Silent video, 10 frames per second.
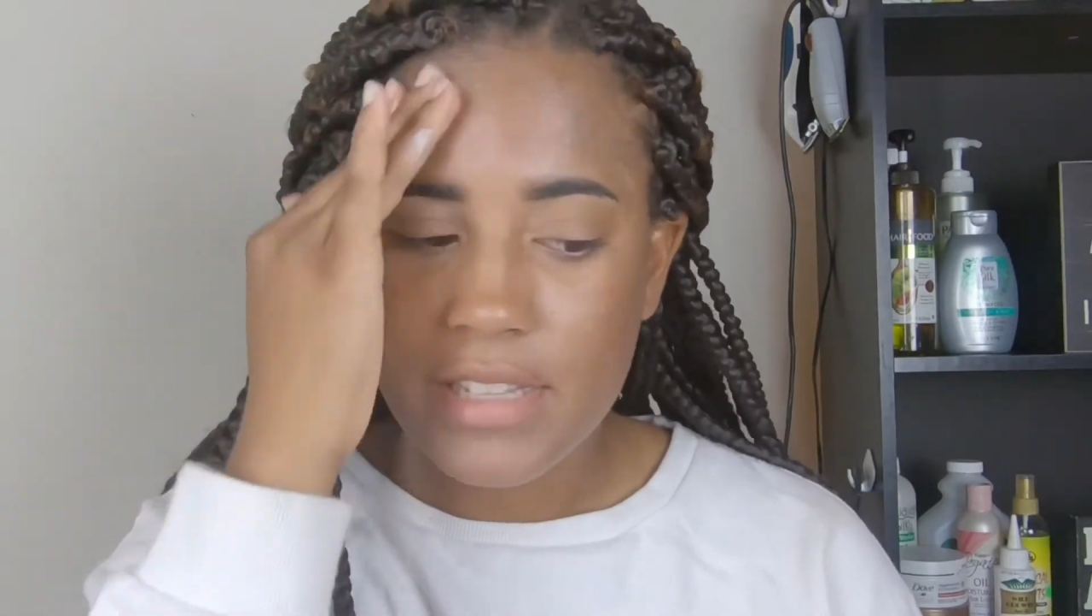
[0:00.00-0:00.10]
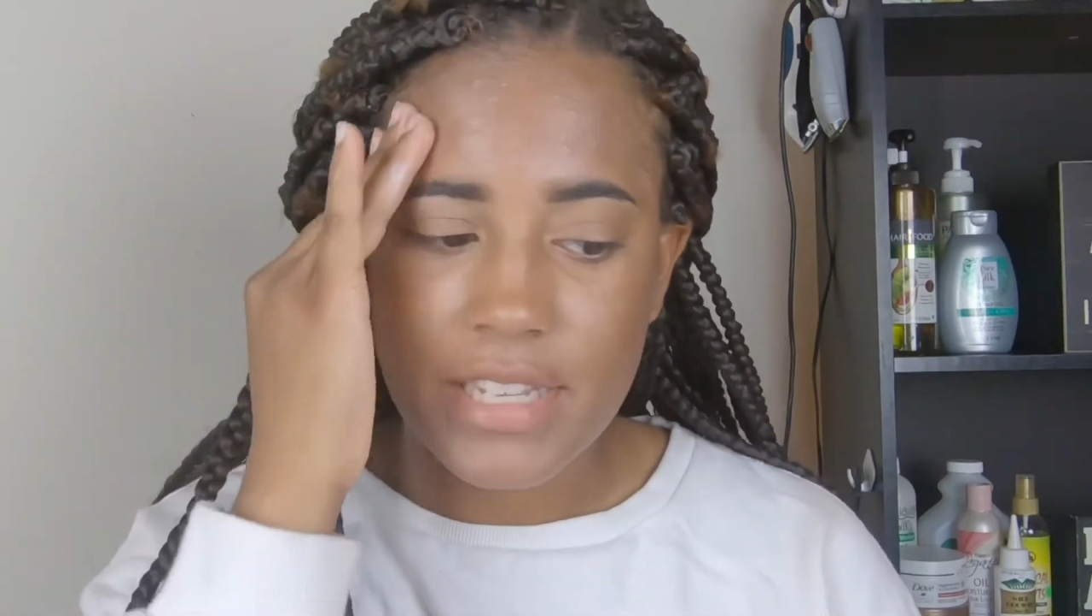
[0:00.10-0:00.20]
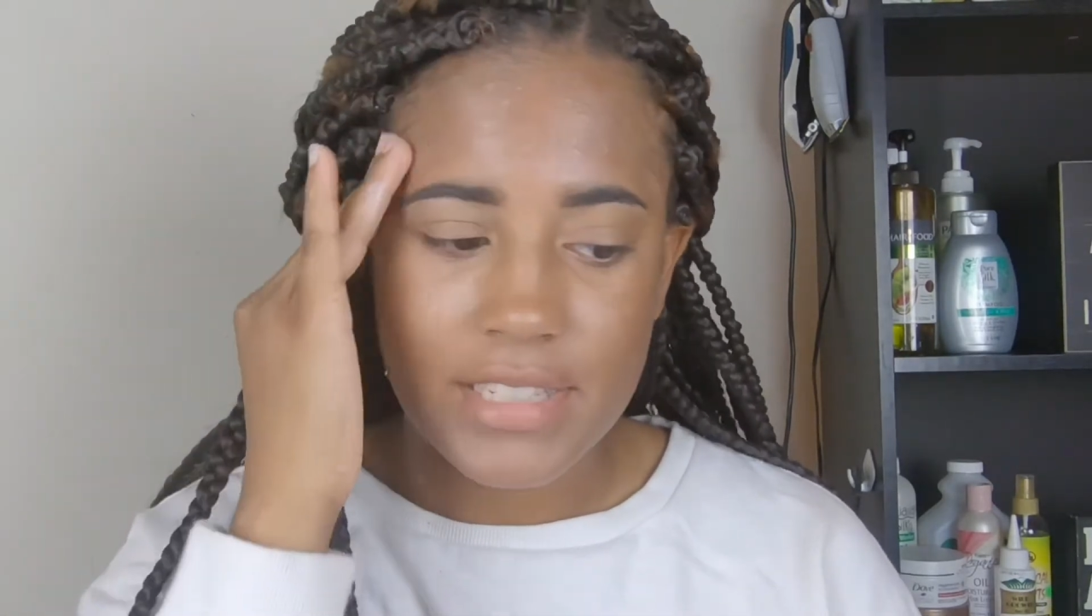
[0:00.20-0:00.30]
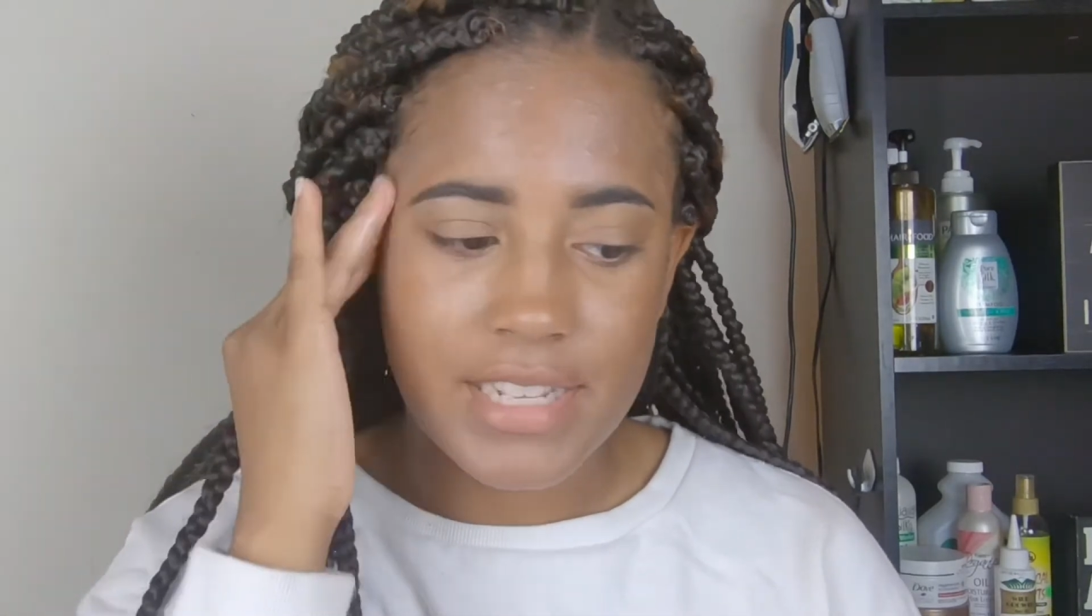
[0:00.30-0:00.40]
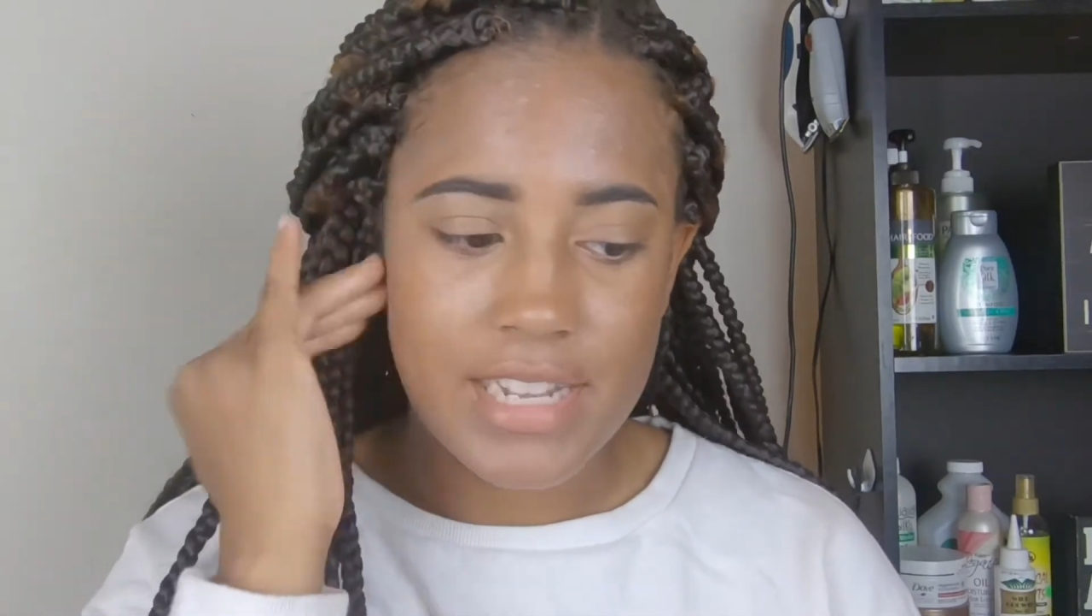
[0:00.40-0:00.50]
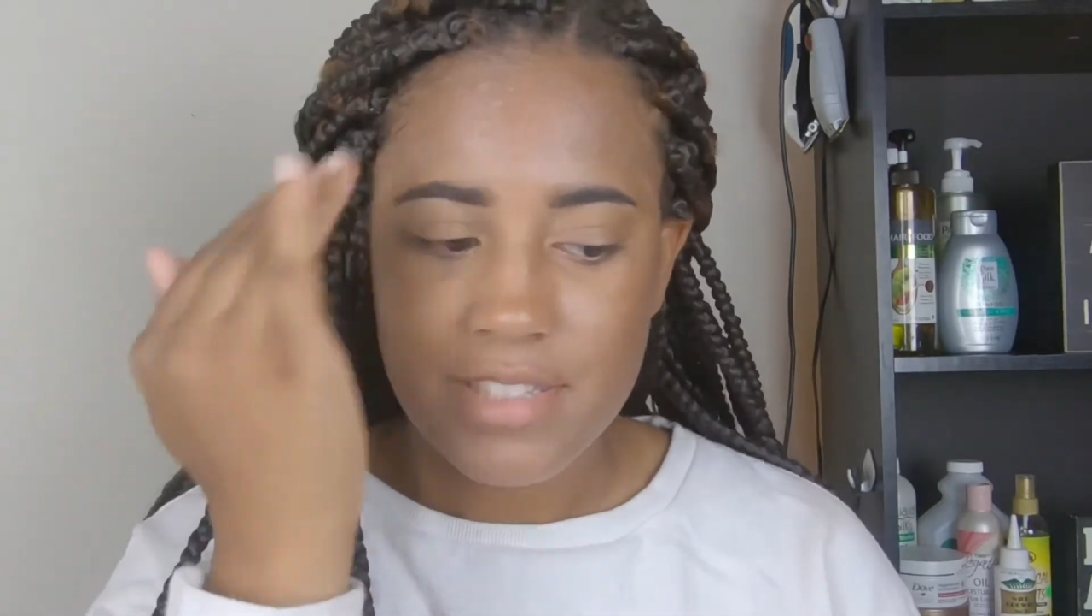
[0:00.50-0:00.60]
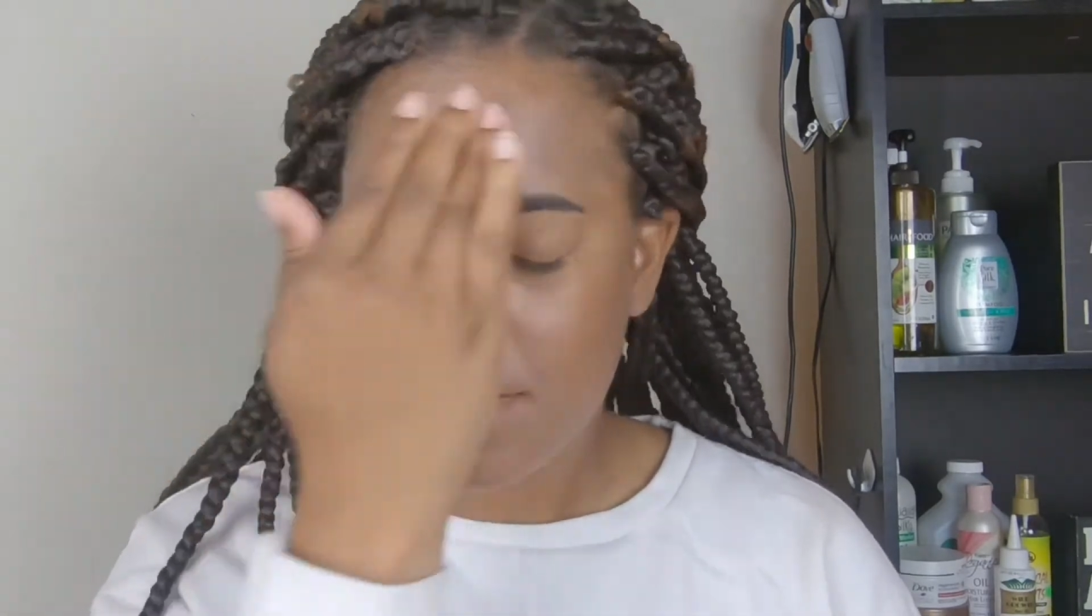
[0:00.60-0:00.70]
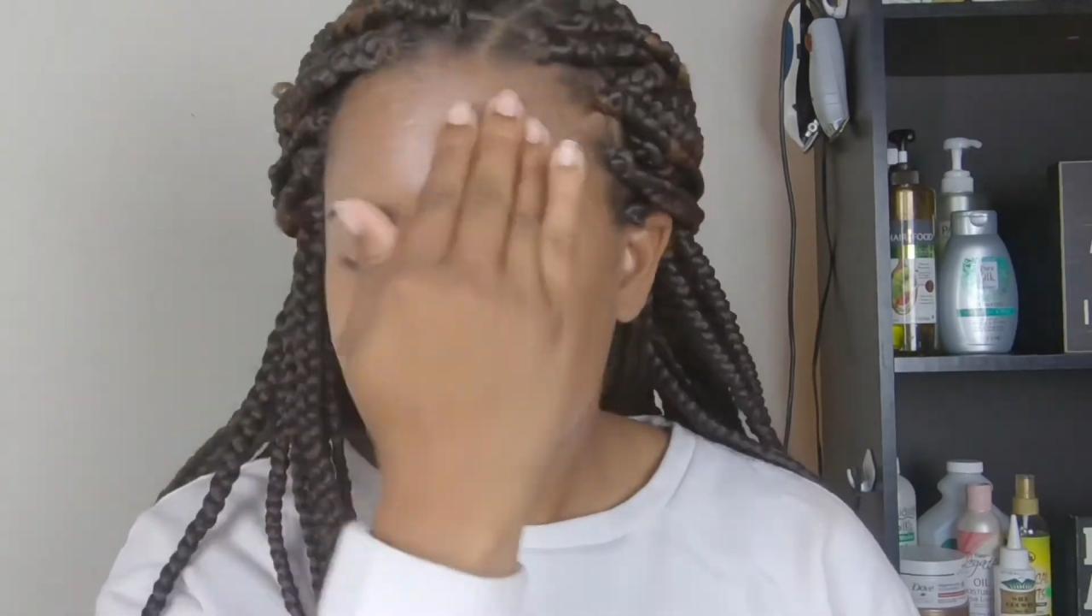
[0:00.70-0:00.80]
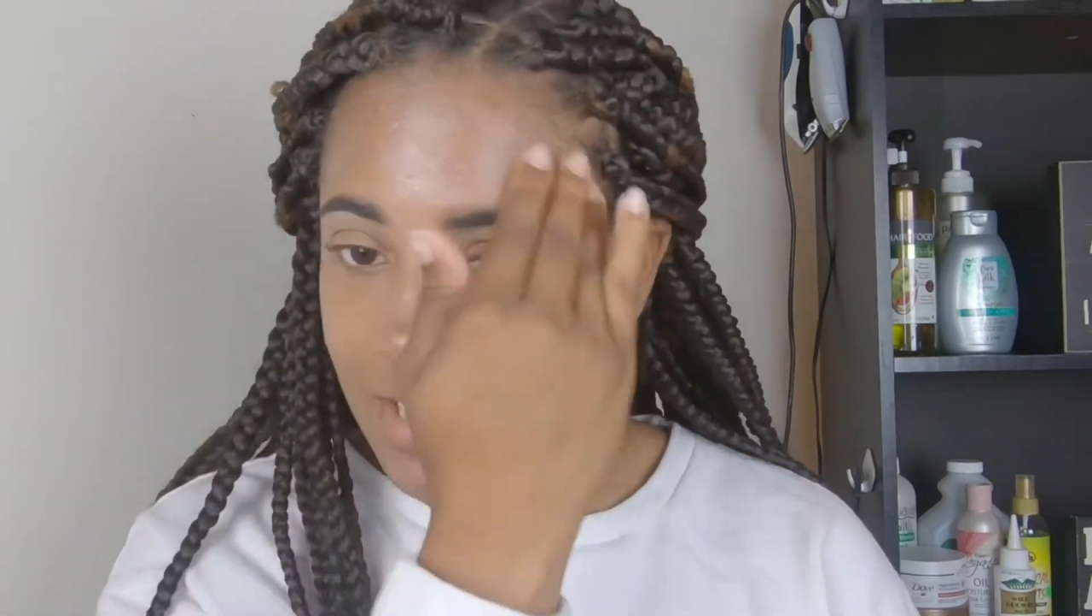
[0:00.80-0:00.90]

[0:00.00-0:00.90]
think that's